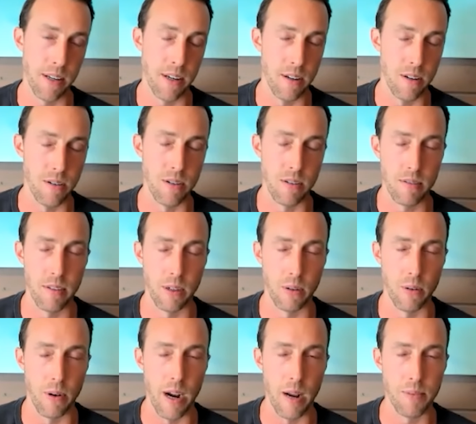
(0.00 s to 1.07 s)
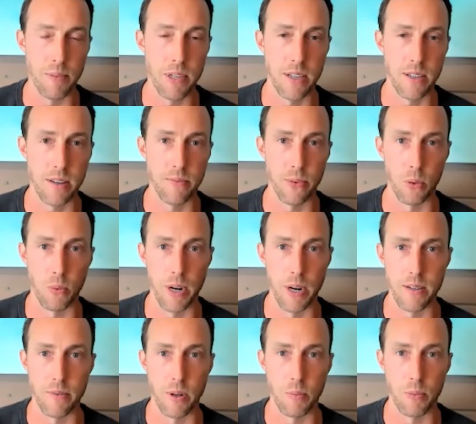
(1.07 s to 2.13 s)
because they use the gram system for the
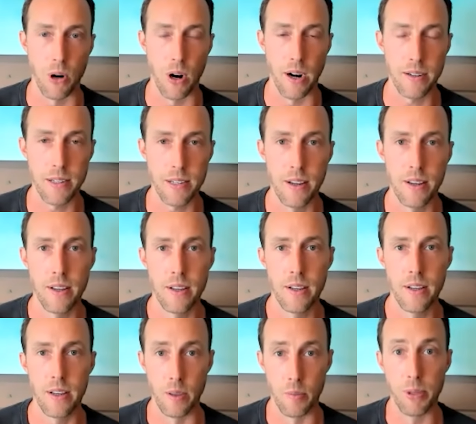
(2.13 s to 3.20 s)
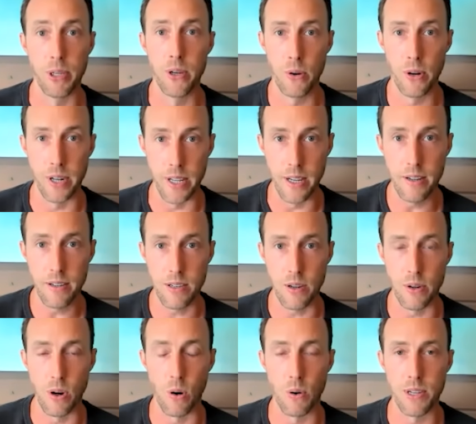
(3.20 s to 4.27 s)
weights of their products. The purity, so
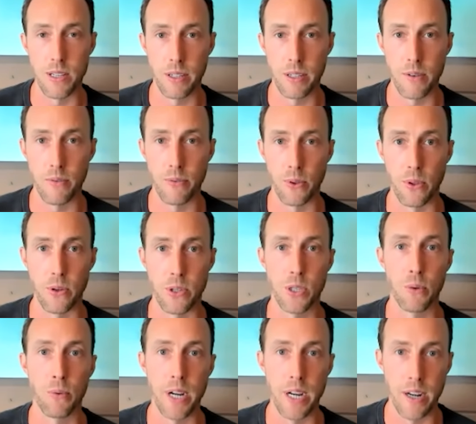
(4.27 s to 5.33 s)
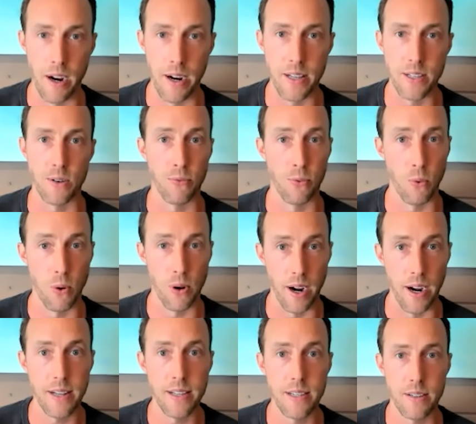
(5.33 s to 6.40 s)
you're always looking for those 3 9s or 4
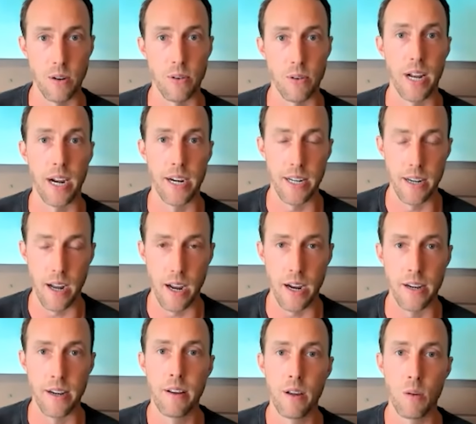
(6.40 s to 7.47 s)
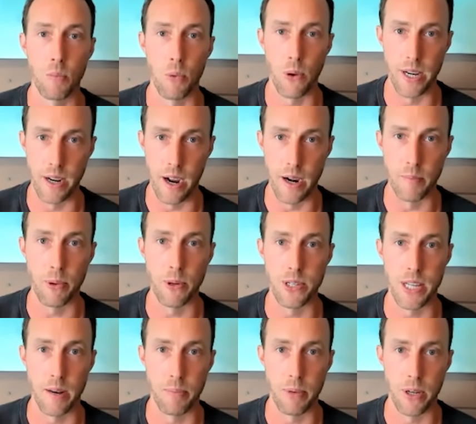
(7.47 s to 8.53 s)
9s, so
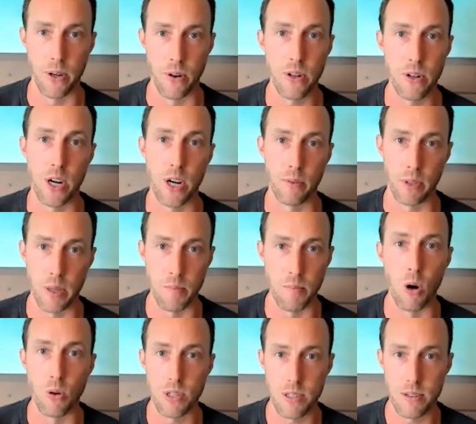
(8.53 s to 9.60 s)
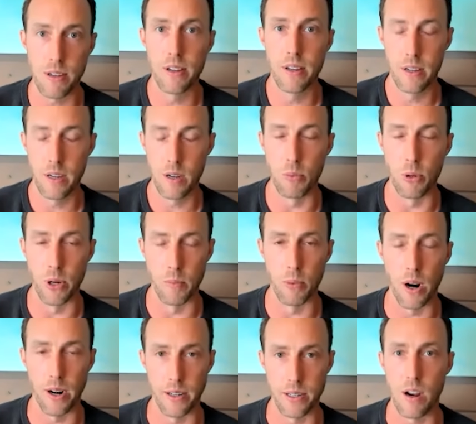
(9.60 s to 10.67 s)
99.9% pure. Generally, most bullion
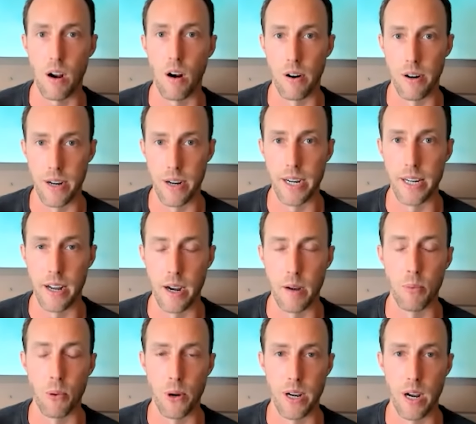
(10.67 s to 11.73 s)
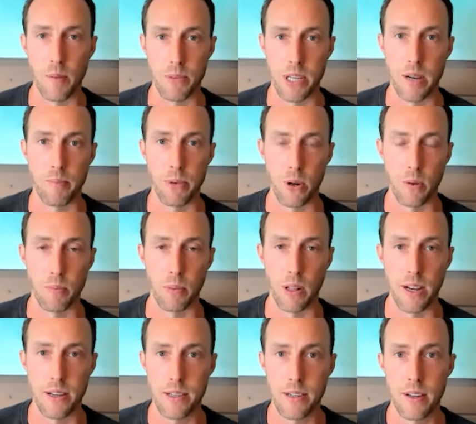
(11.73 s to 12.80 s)
products are 99.9% pure
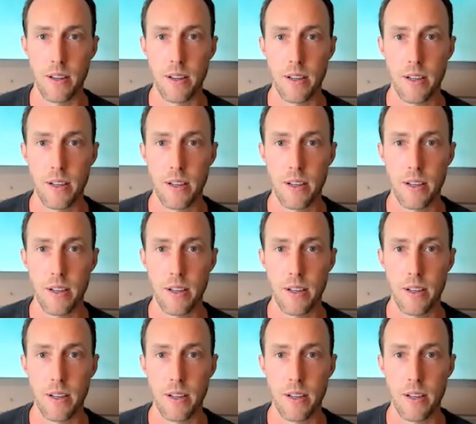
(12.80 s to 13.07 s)
plus.